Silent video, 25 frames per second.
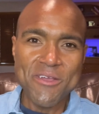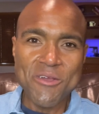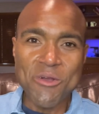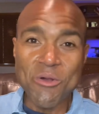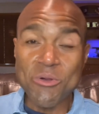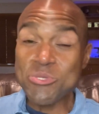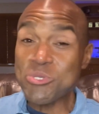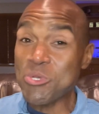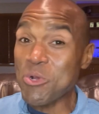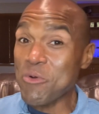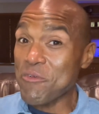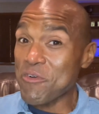
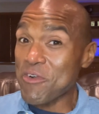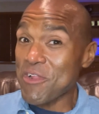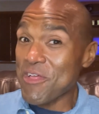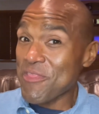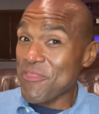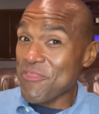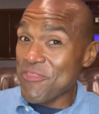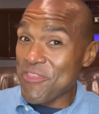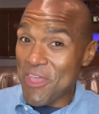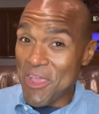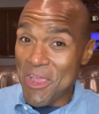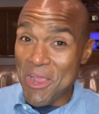goes over to
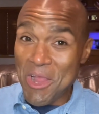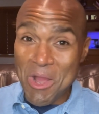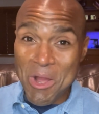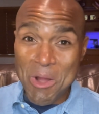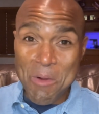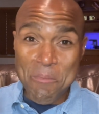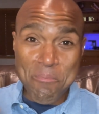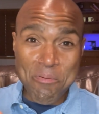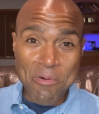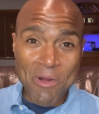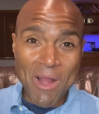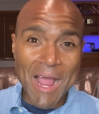
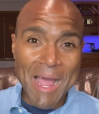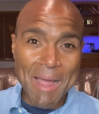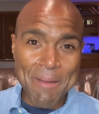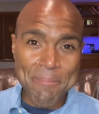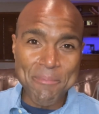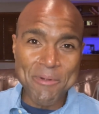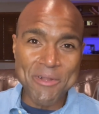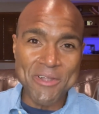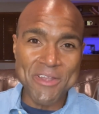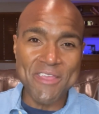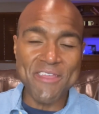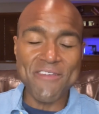their
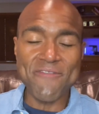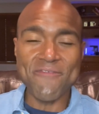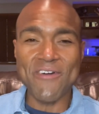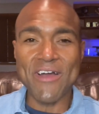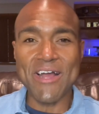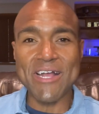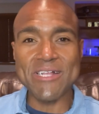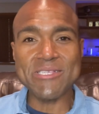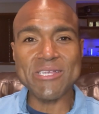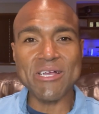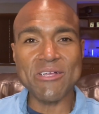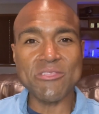property,
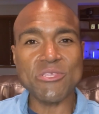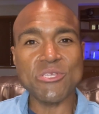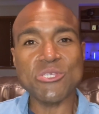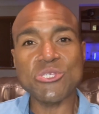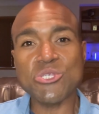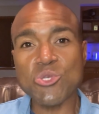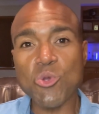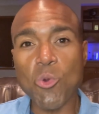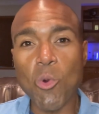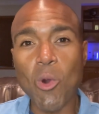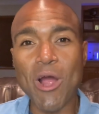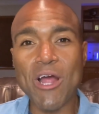finds out the
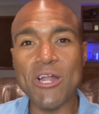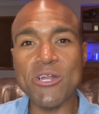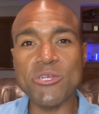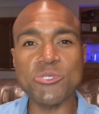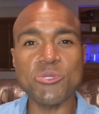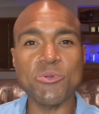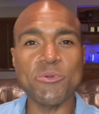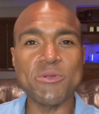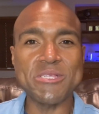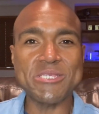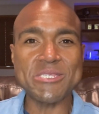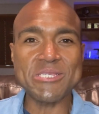squatters
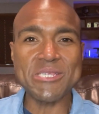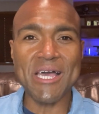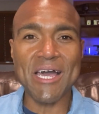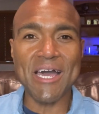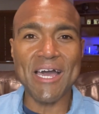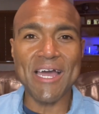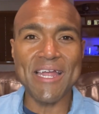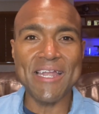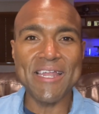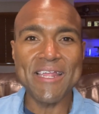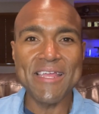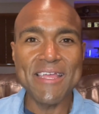are
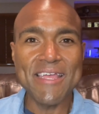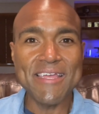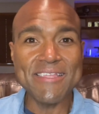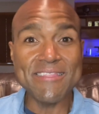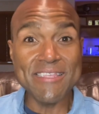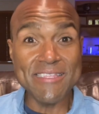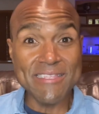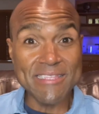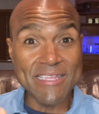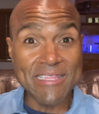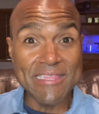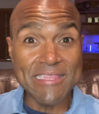inside, and
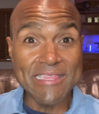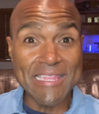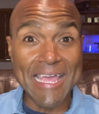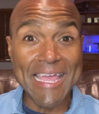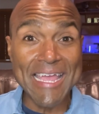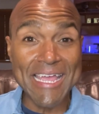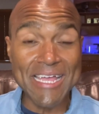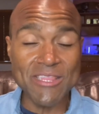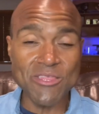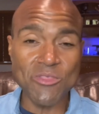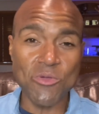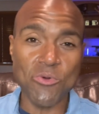then the
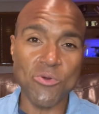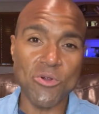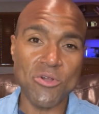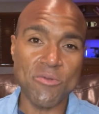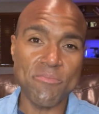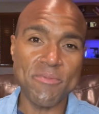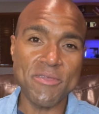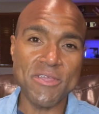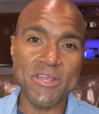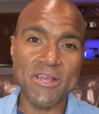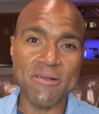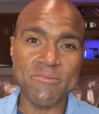landlord
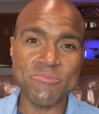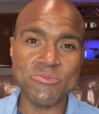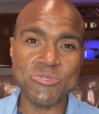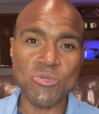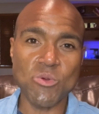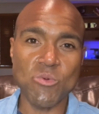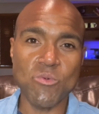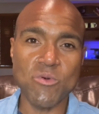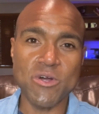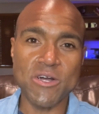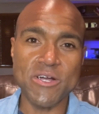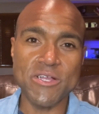becomes the
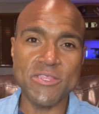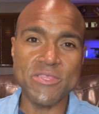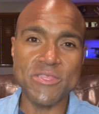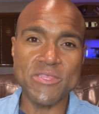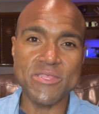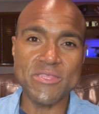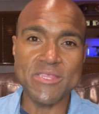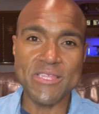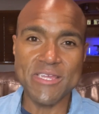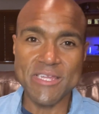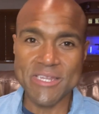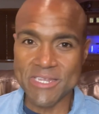one
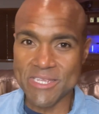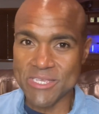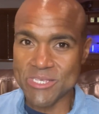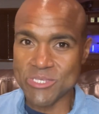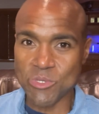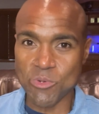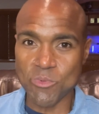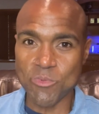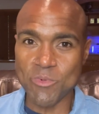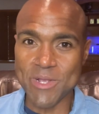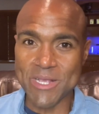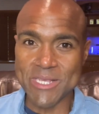that is
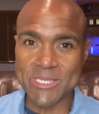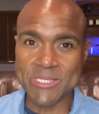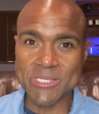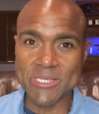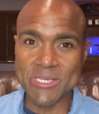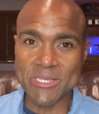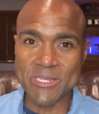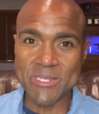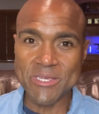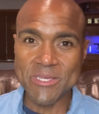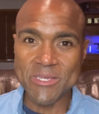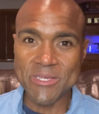
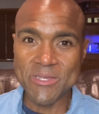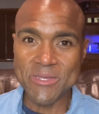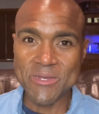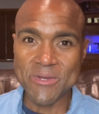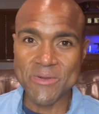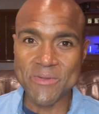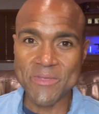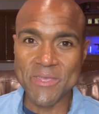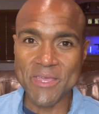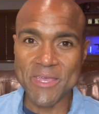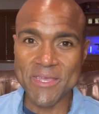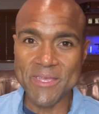arrested,
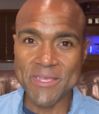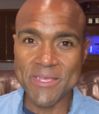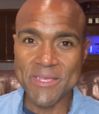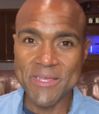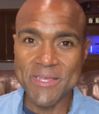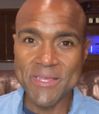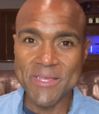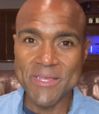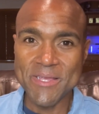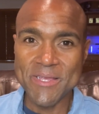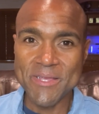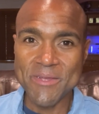okay?
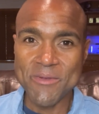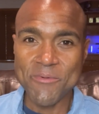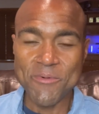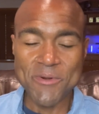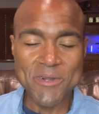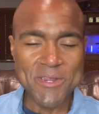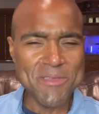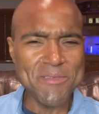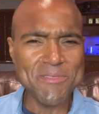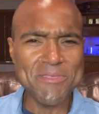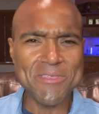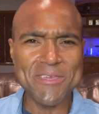What
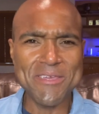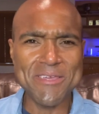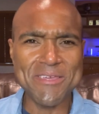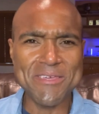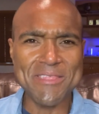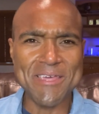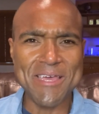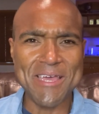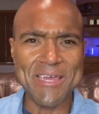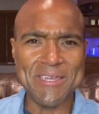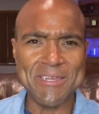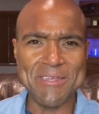do you think of
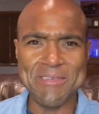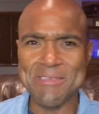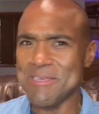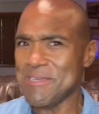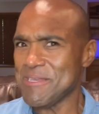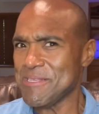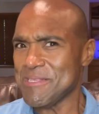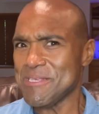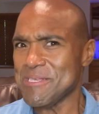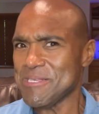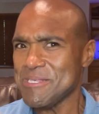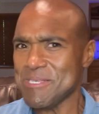that? Do you
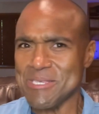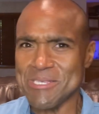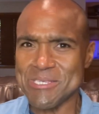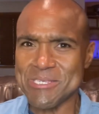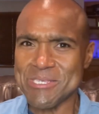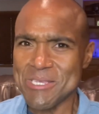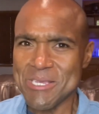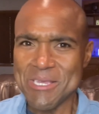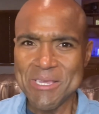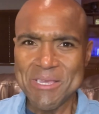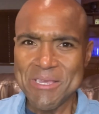think this is,